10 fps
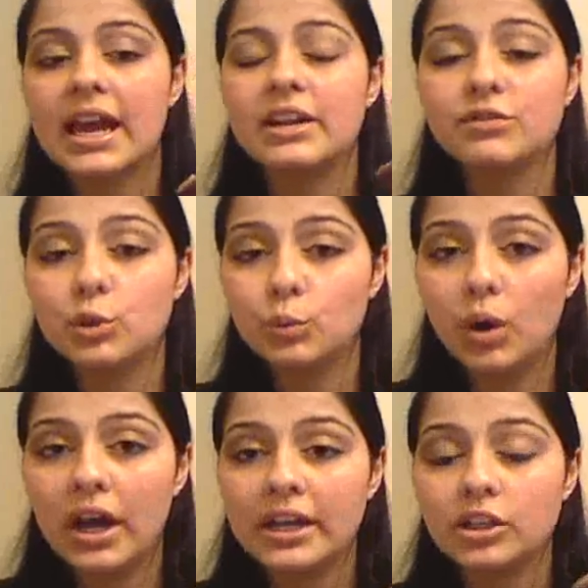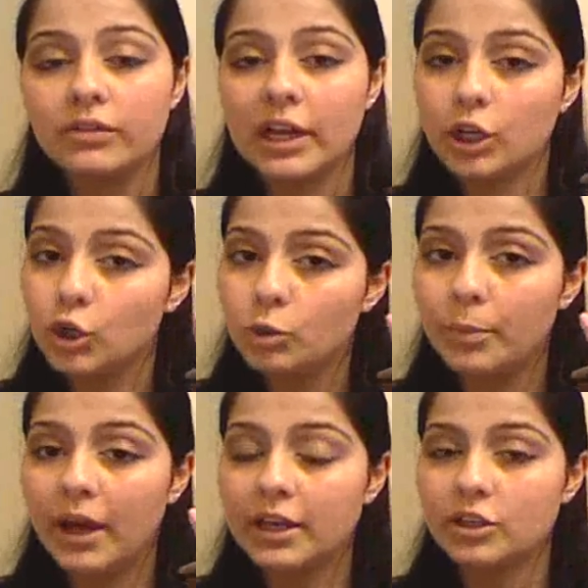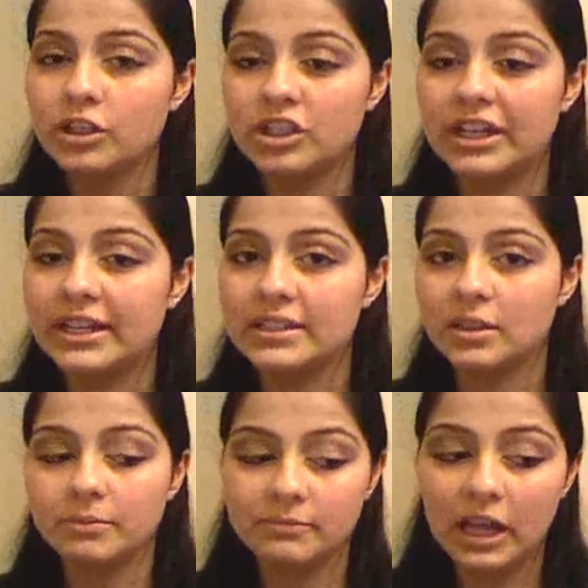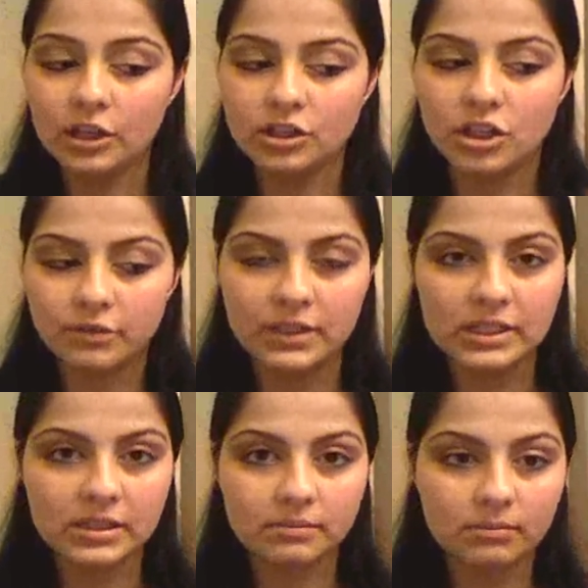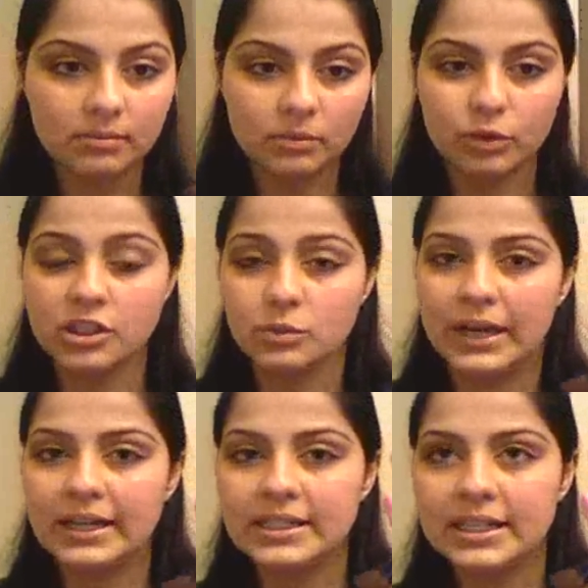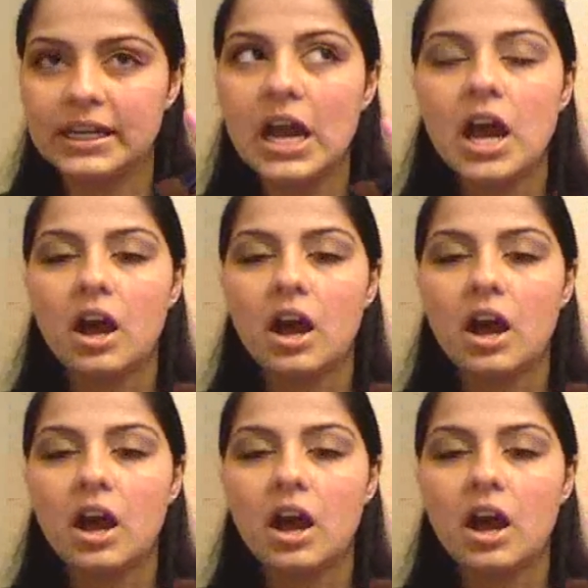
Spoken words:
and if you want, you have that coupon, you could try to get some dollars off these, which is what I did.